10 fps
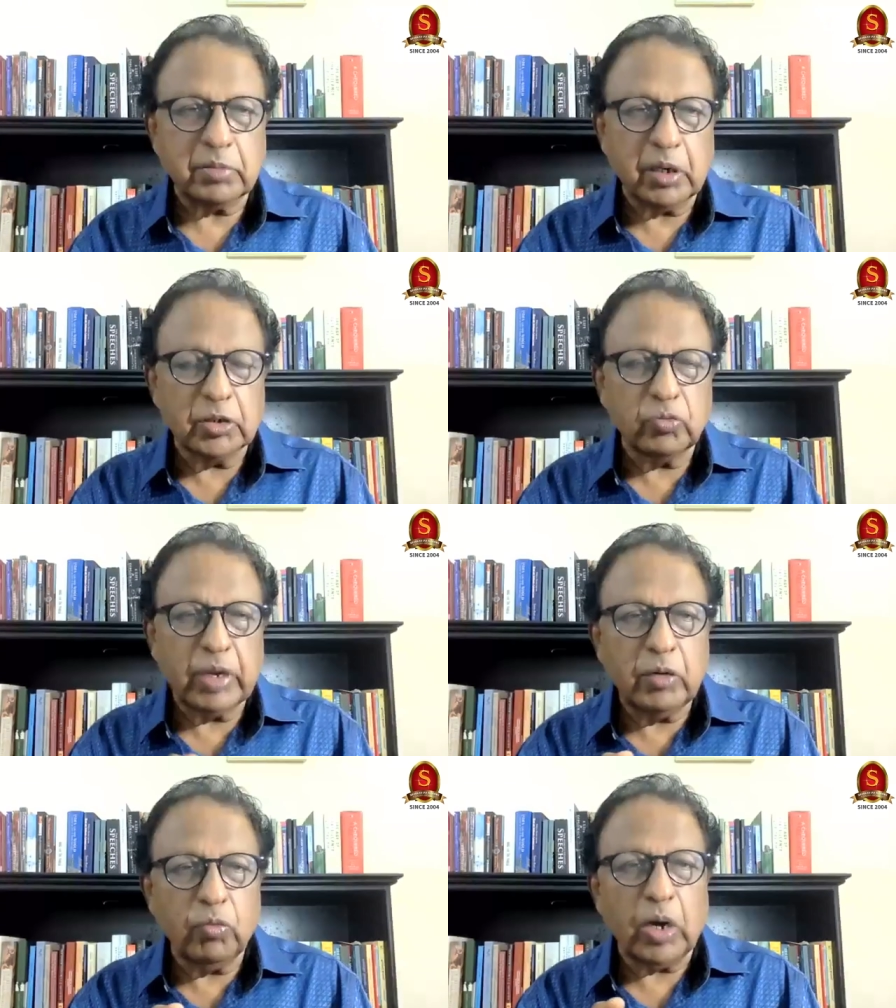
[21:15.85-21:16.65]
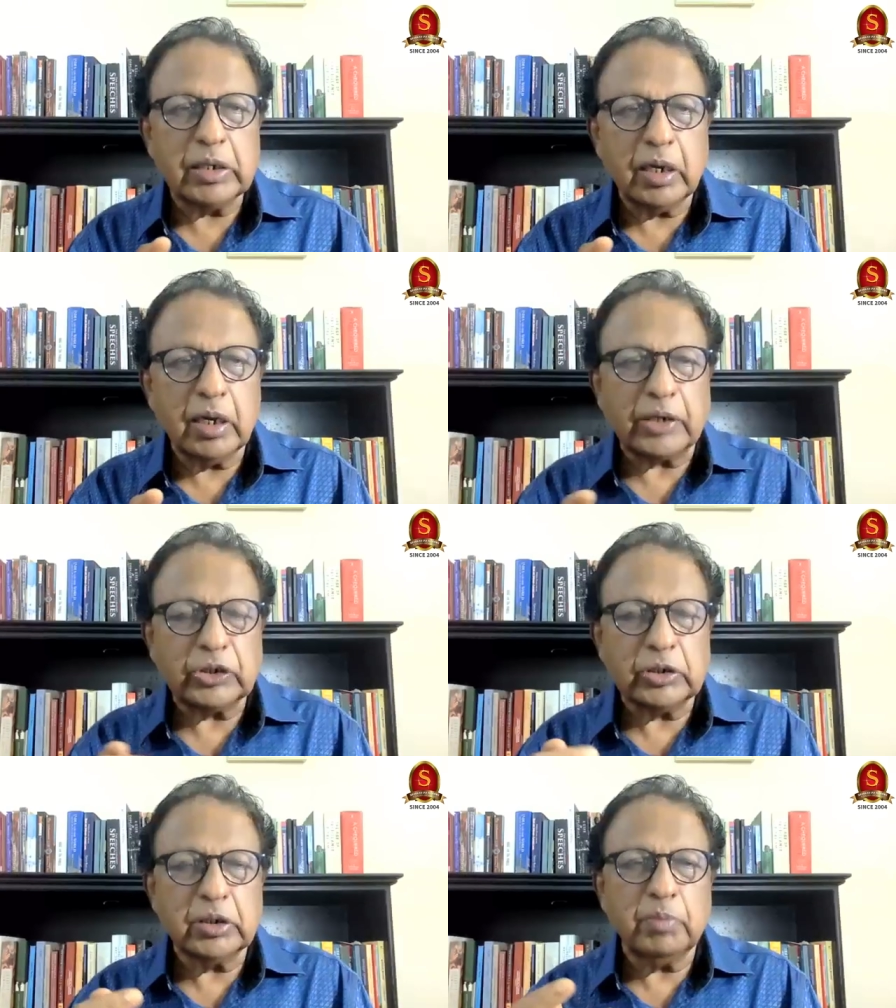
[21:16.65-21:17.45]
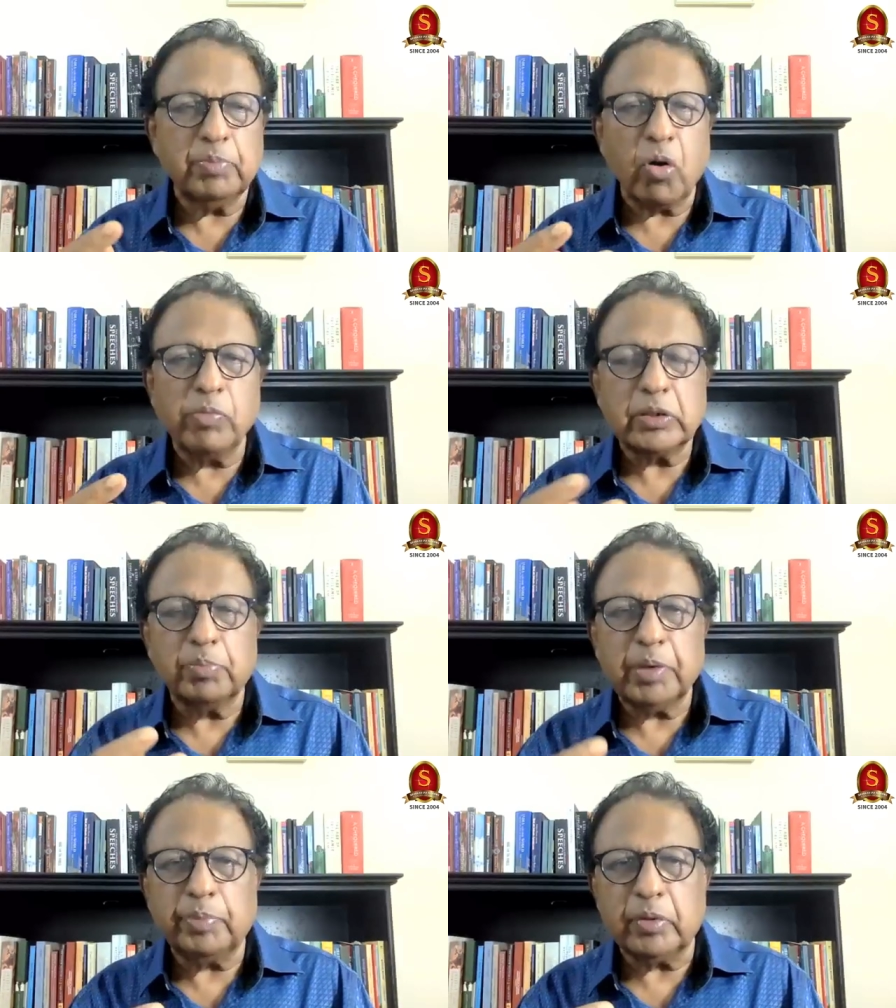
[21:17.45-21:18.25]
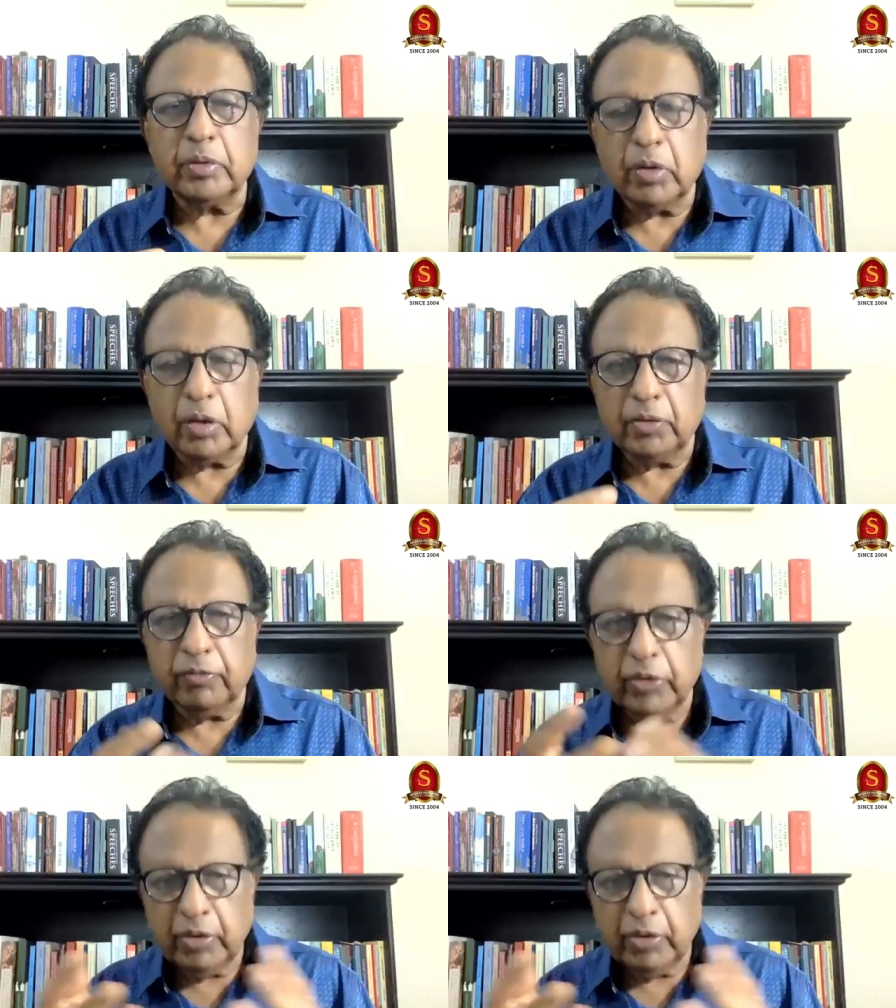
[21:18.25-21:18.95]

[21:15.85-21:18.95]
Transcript: because when he won the election, he promised the people, or he,